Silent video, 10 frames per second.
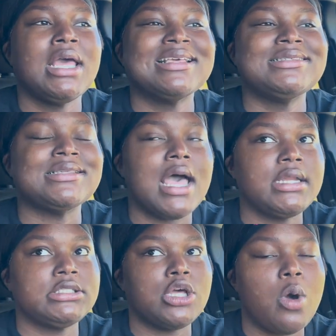
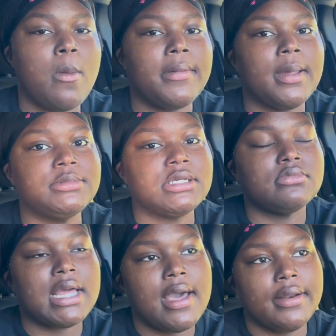Sonics don't open up till
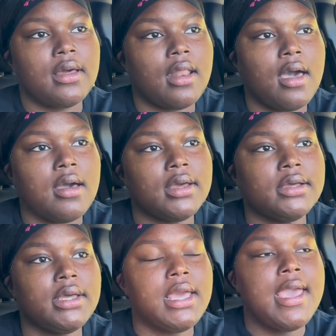9 o'clock
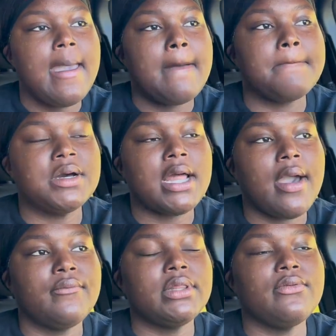but I
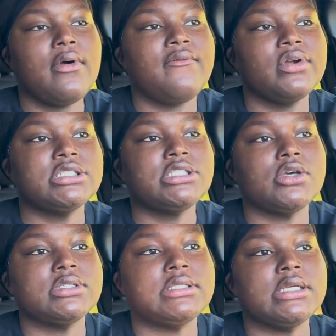really want French
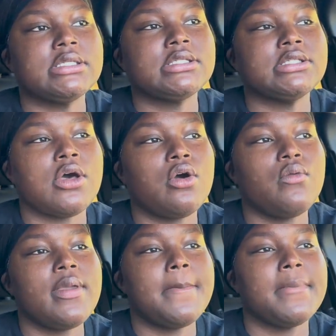toasted so
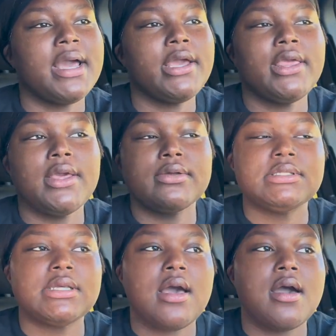we might kill
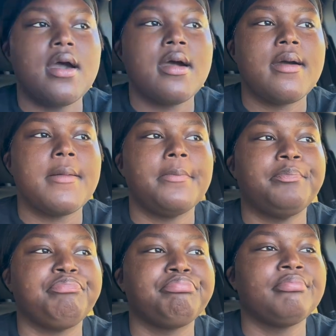
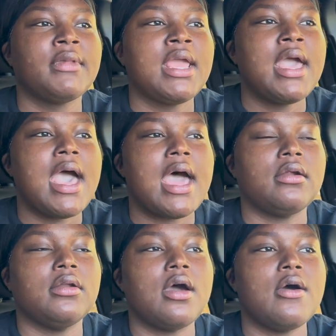time I
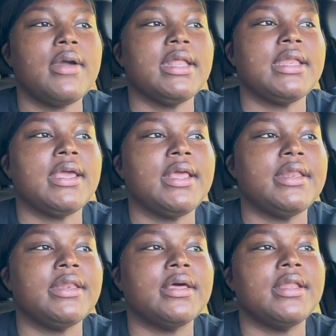don't know. And
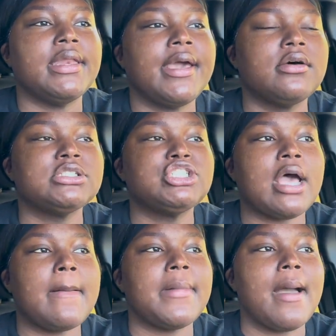then the nail
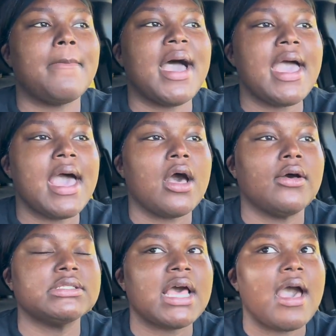shop by my
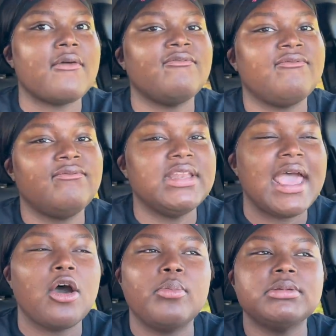house, I
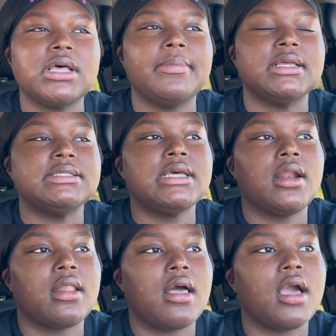that opens up at 10
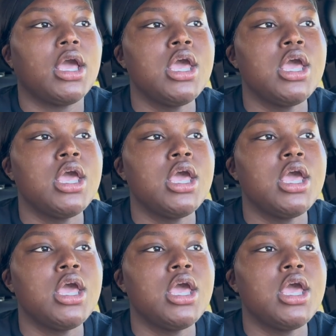o'clock.